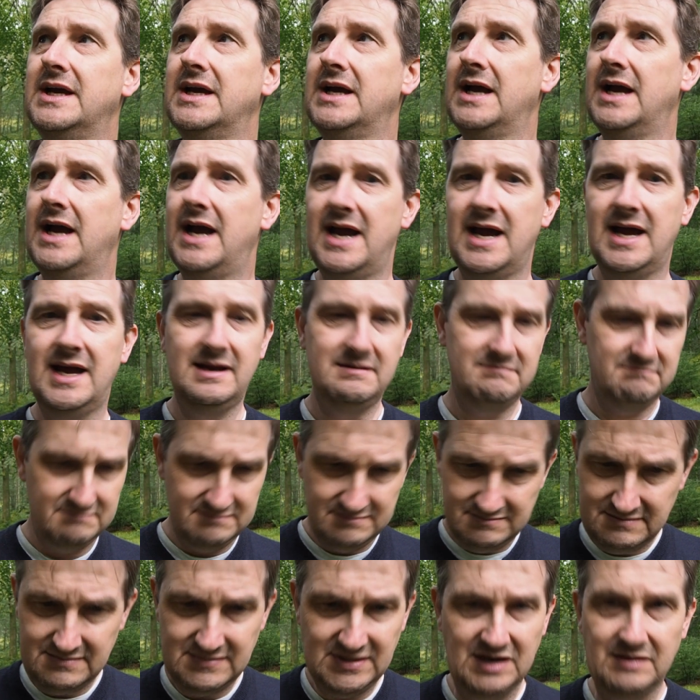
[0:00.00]

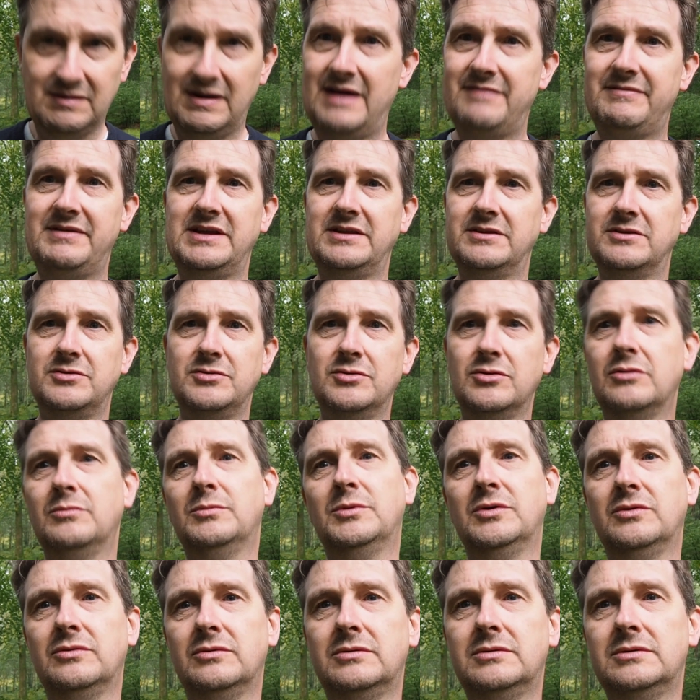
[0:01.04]
you know, having the
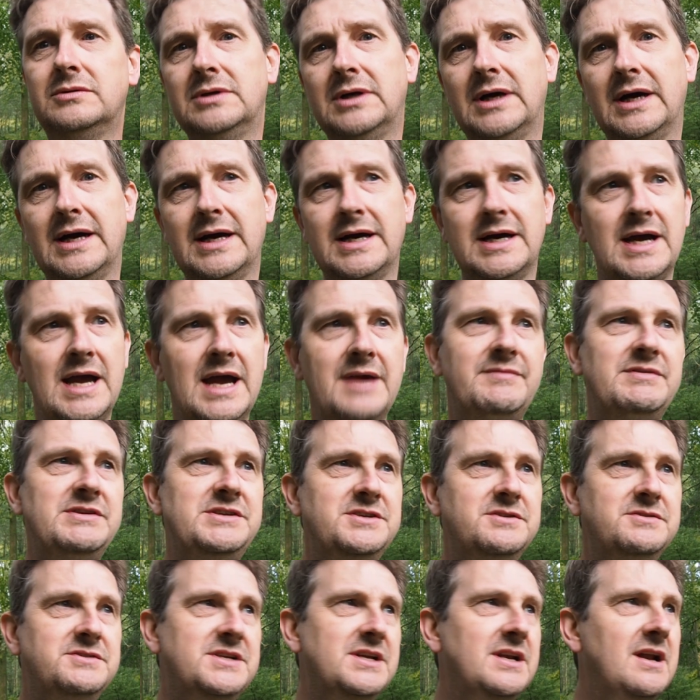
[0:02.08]
normal
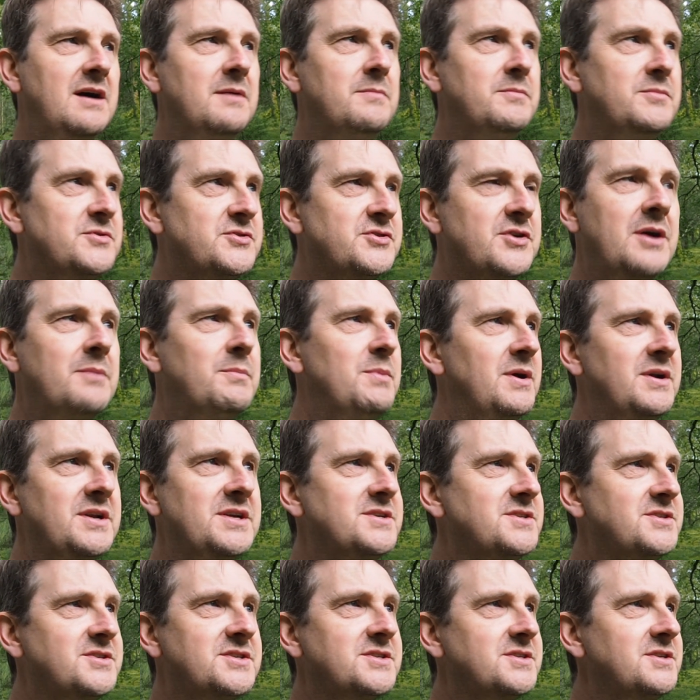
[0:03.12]
heavy-duty tripod is
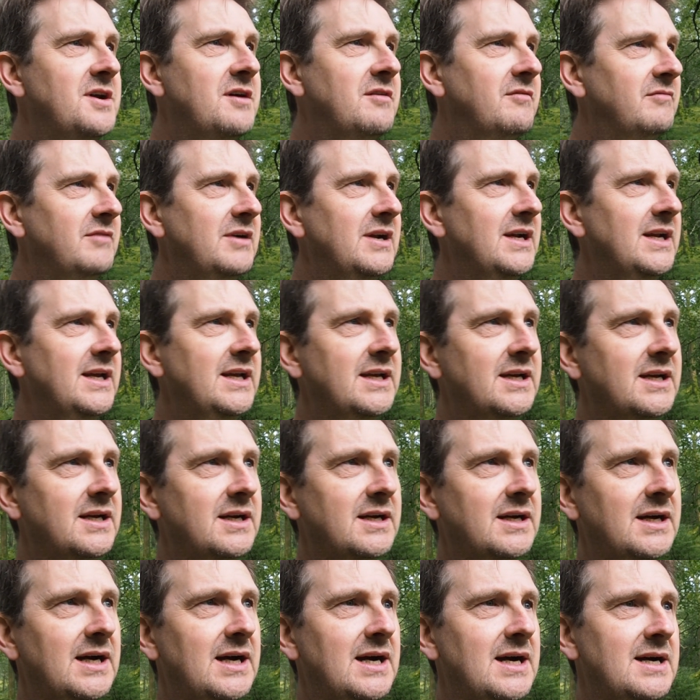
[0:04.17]
just not really
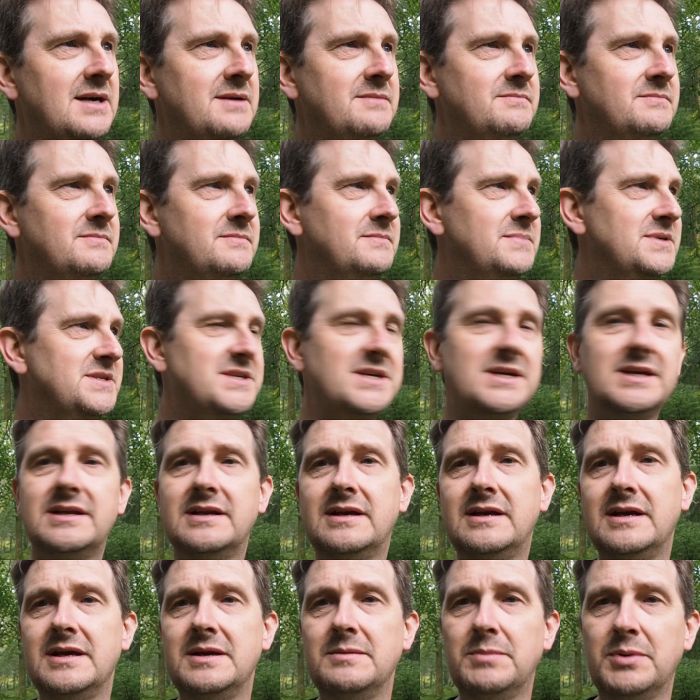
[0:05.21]

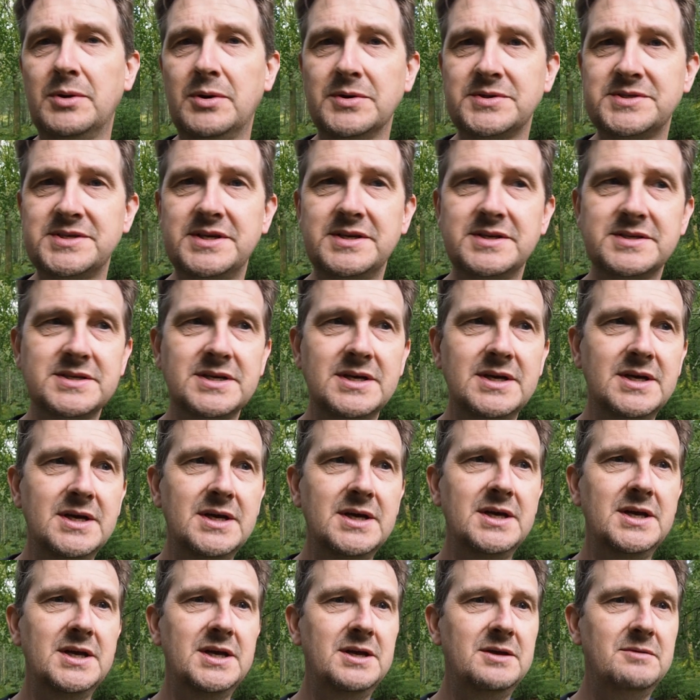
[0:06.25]
particularly important.
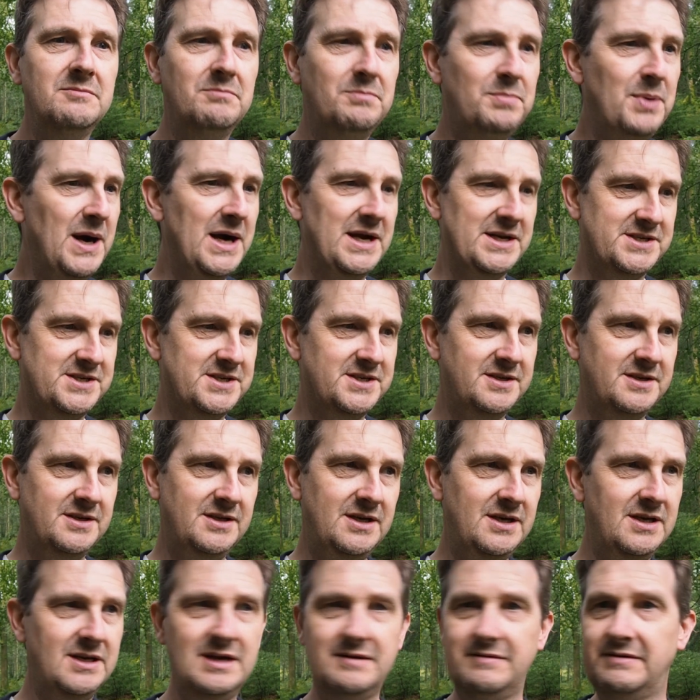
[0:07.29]
But
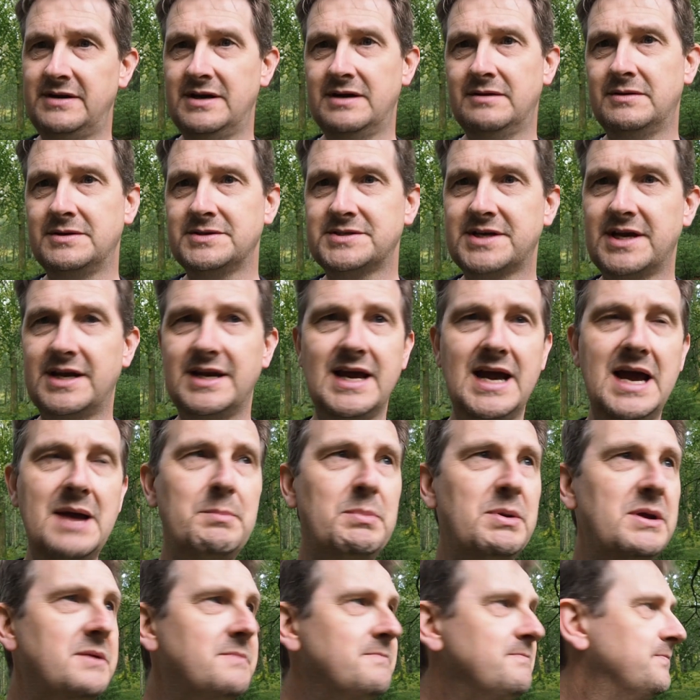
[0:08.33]
you never know what's going to
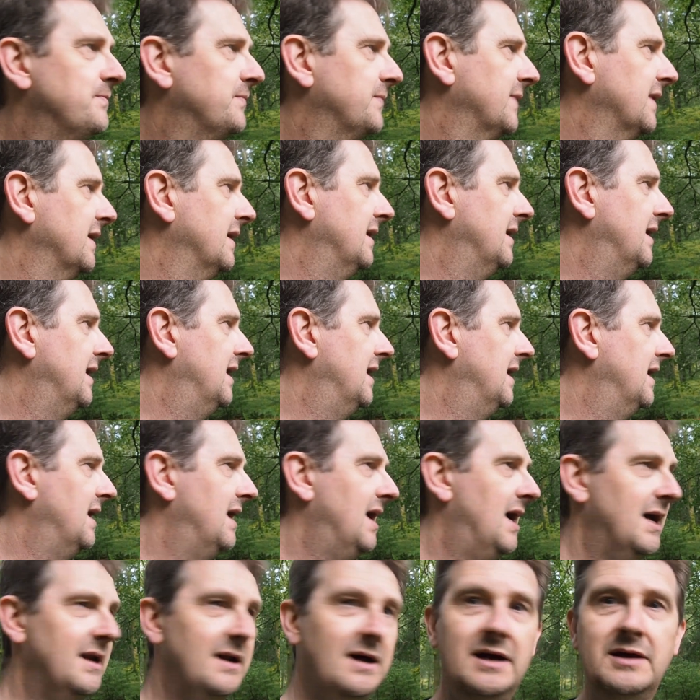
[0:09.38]
happen,
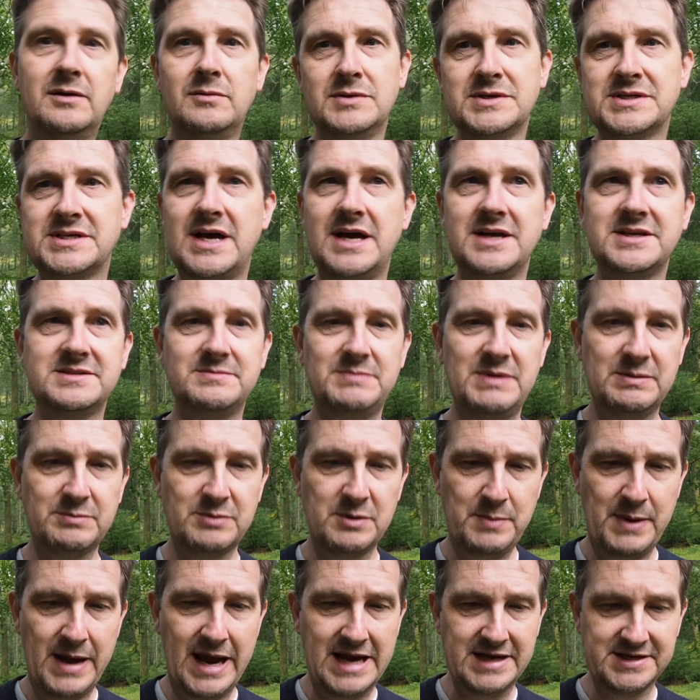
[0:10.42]
and I always like to be
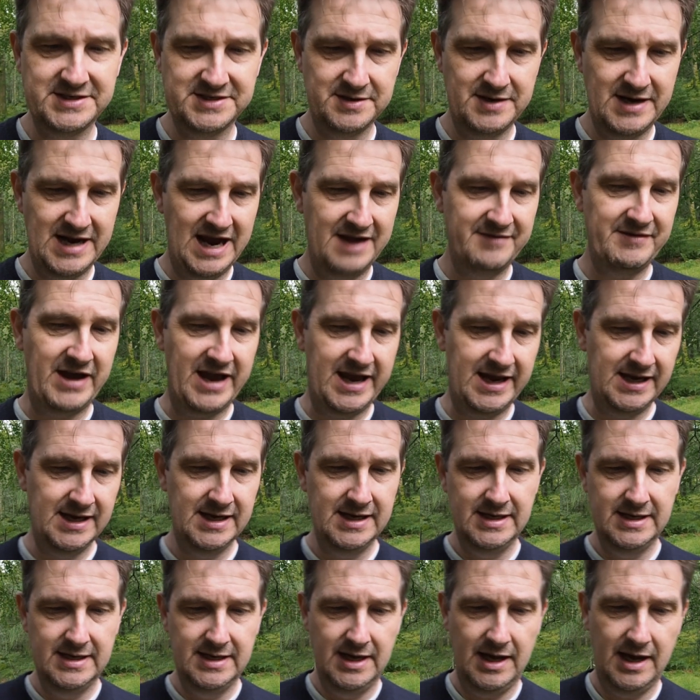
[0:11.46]
prepared. So I have a
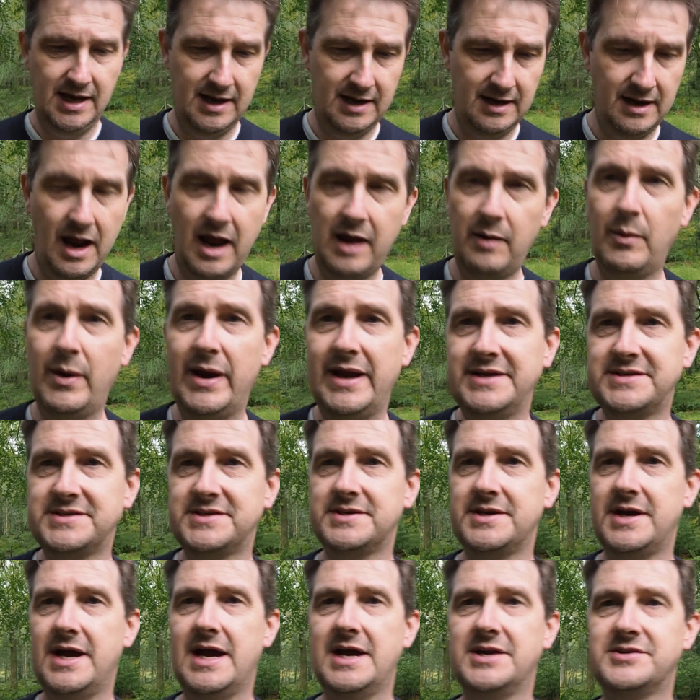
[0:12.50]
lightweight
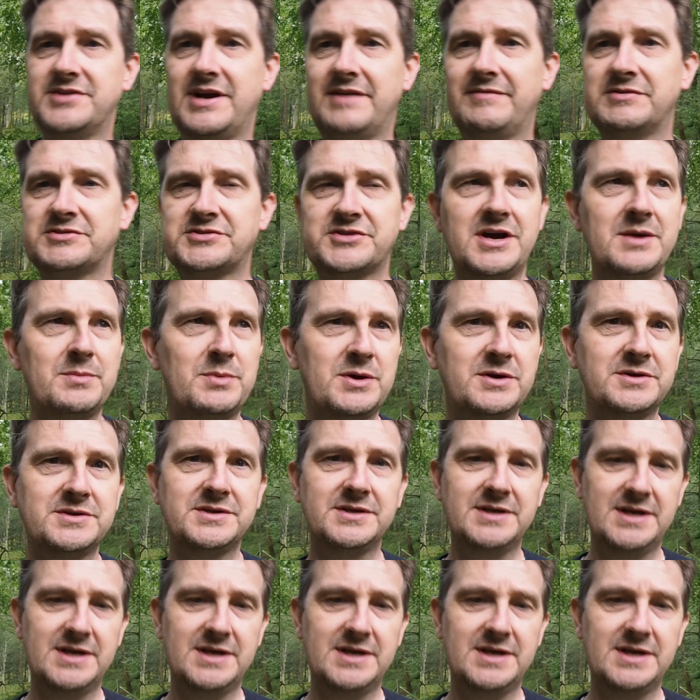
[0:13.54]
travel tripod